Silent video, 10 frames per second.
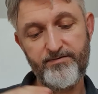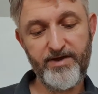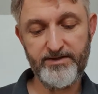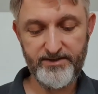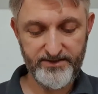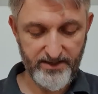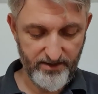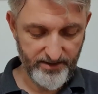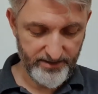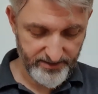vent
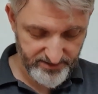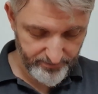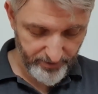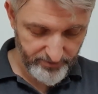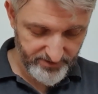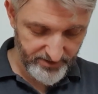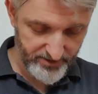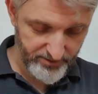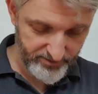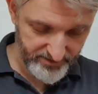design, is supposed to
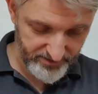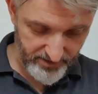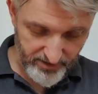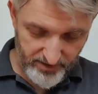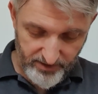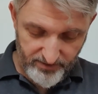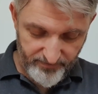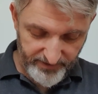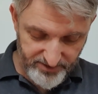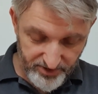use the
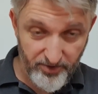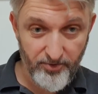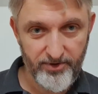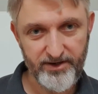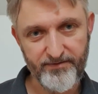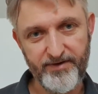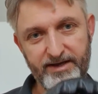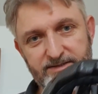Venturi effect